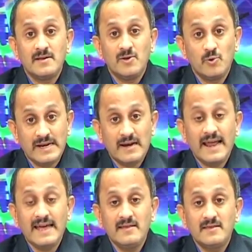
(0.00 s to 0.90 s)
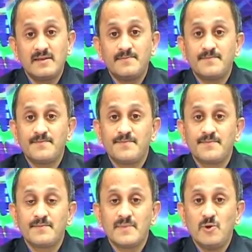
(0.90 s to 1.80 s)
unit length,
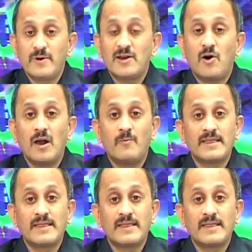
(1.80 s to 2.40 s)
you can call